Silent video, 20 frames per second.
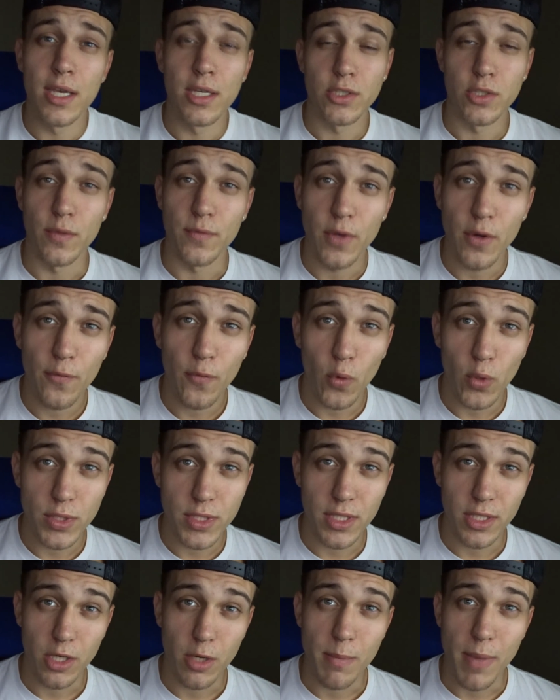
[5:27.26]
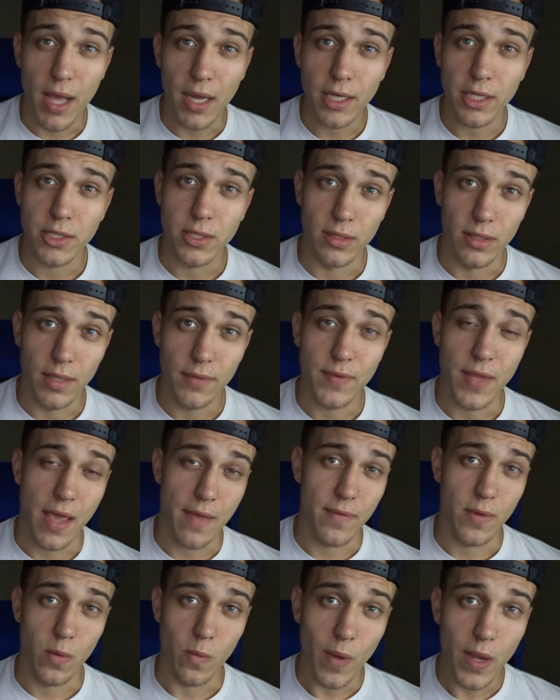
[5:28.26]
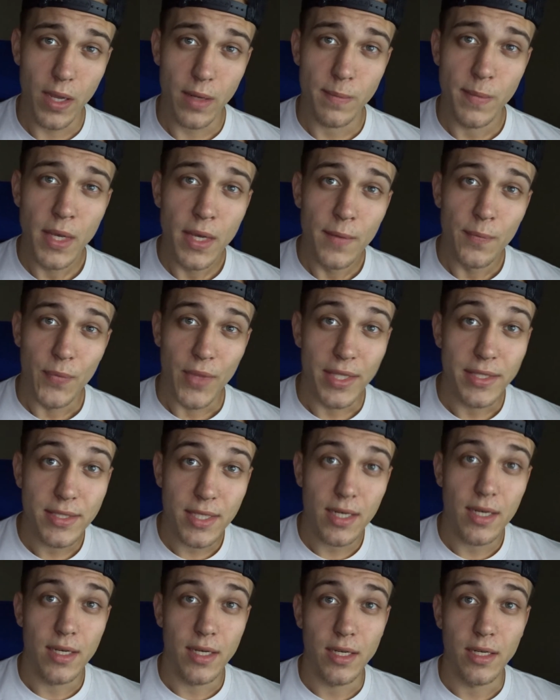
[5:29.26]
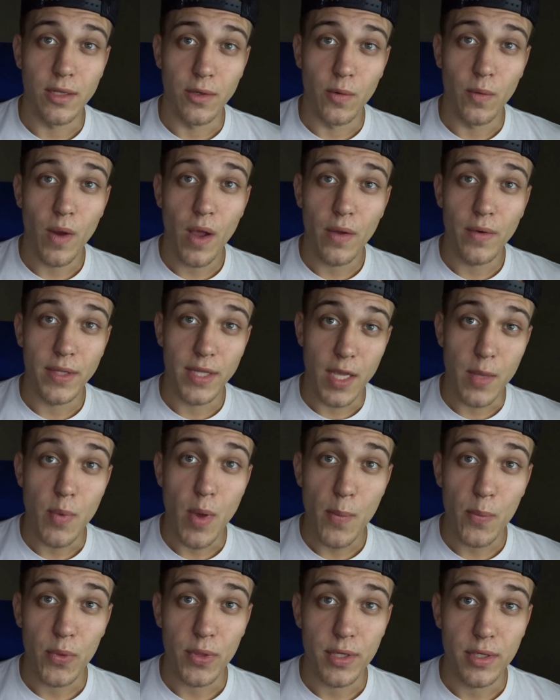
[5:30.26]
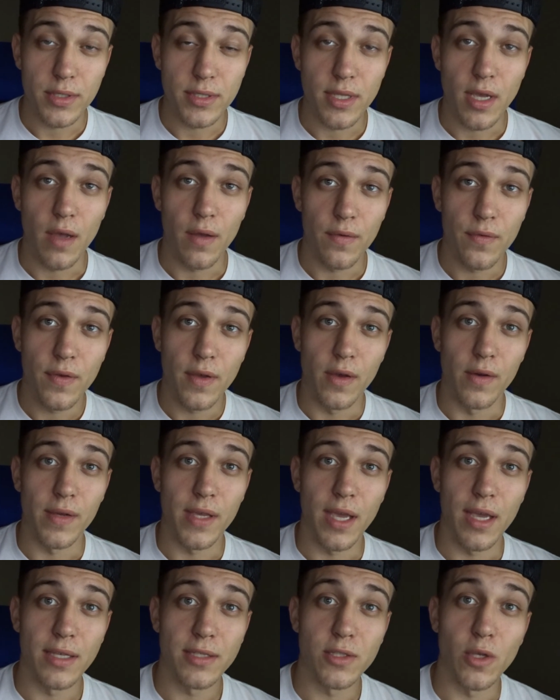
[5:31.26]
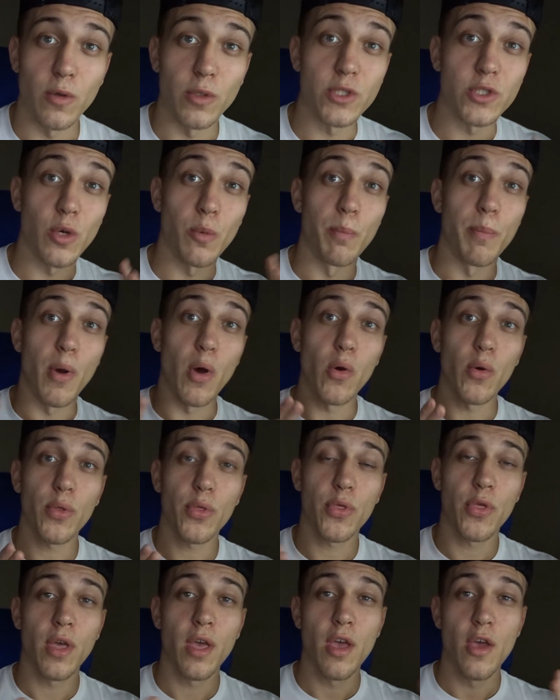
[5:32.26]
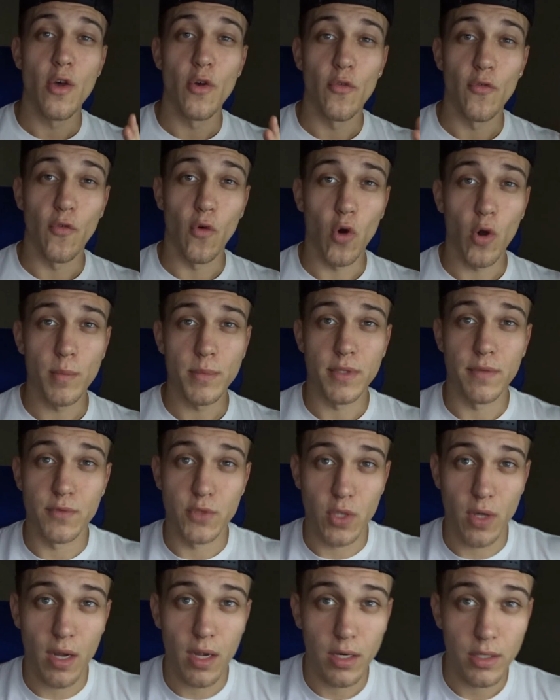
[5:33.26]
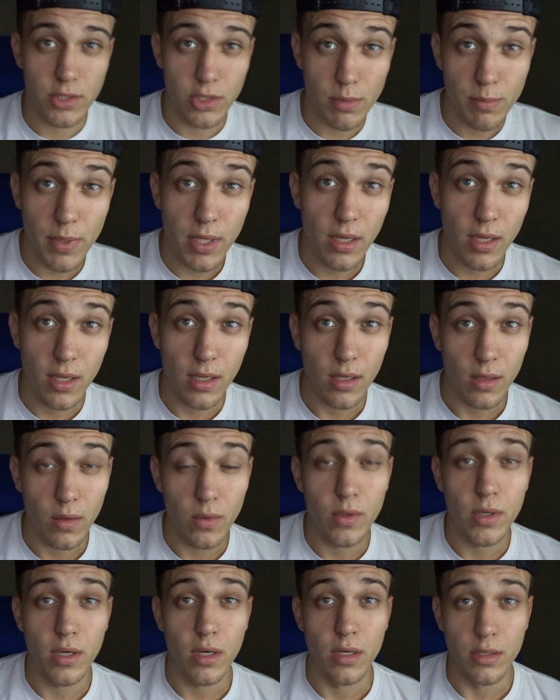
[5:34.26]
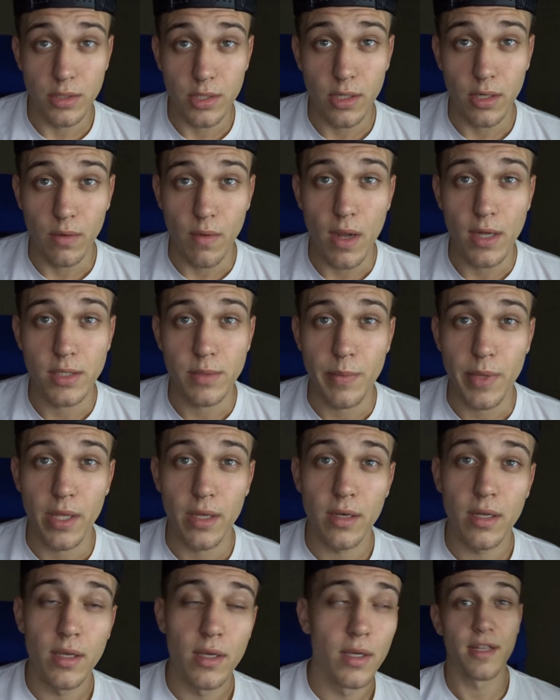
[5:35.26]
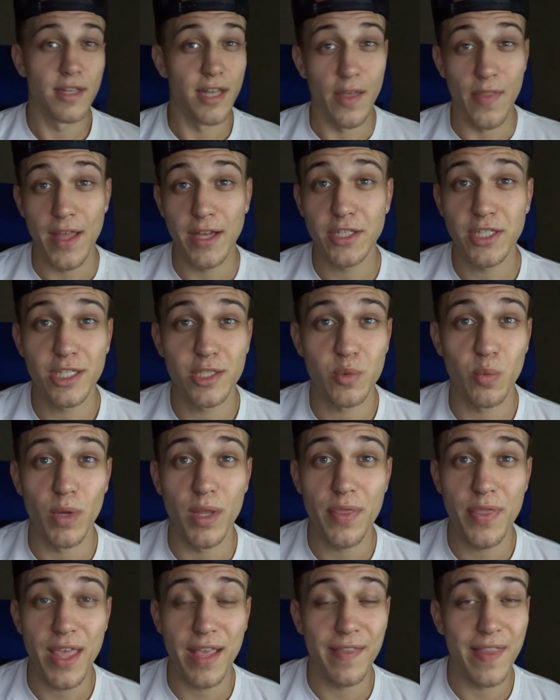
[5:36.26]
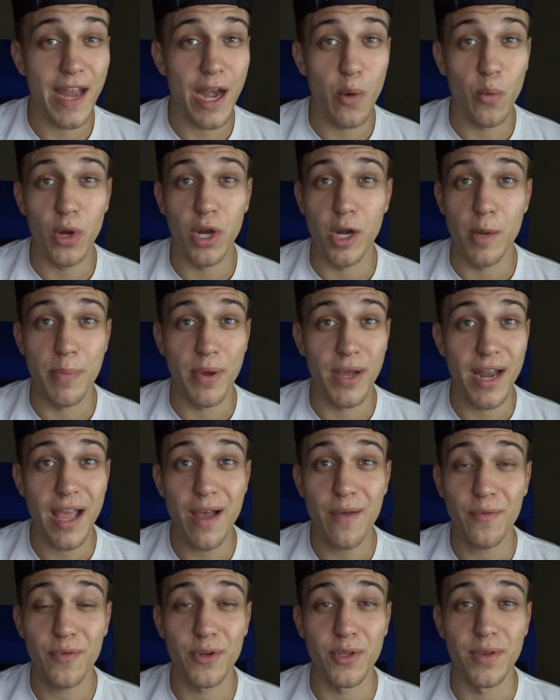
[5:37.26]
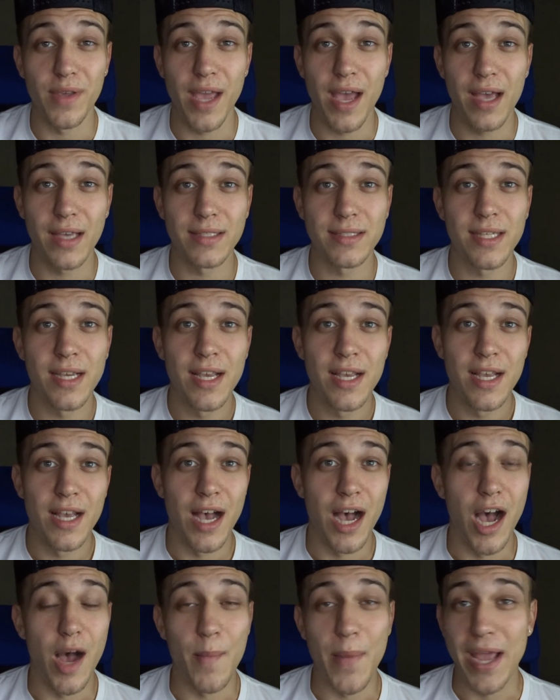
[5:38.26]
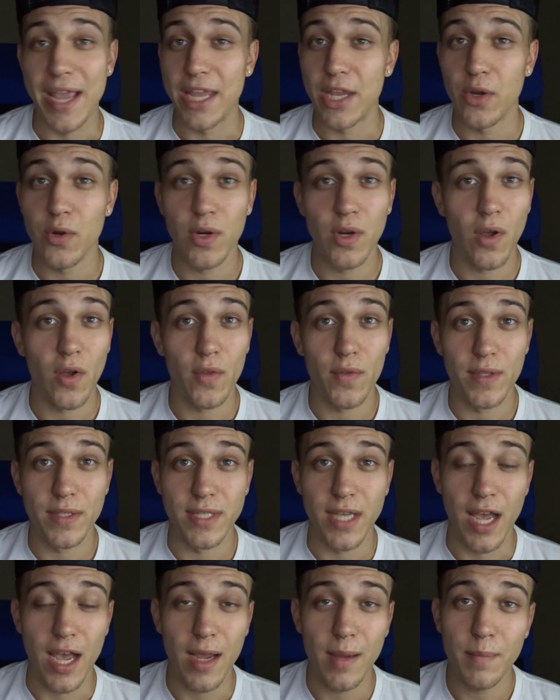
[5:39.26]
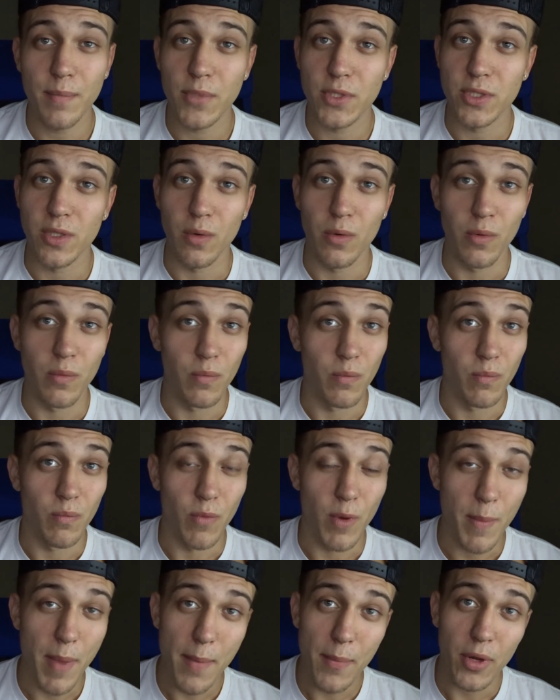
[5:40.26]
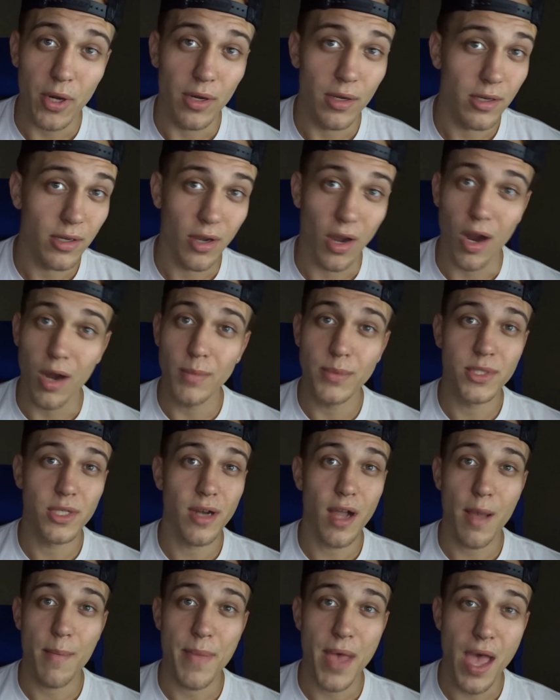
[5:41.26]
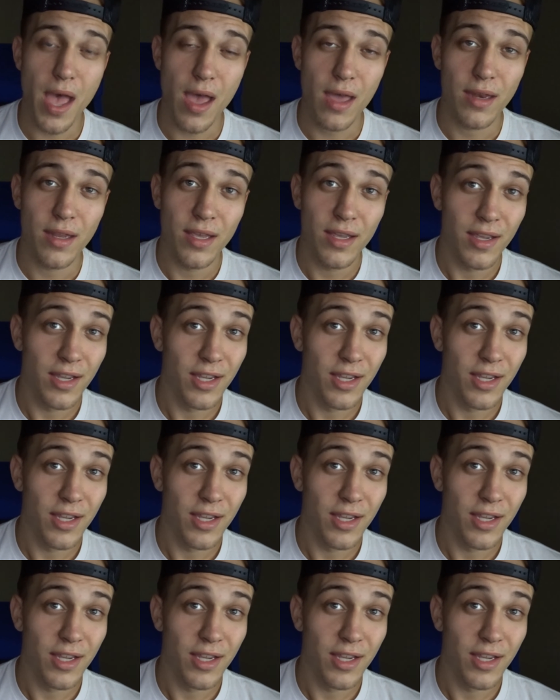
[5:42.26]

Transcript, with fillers: So if you're forcing your body to lift heavy weight, it's going to need to grow to keep up with yourself. Okay, so so both forms of training should be included into your regimen. Now that's just one thing that I wanted to put out for you guys. Um, I hear it all the time. So remember, carbs are not bad.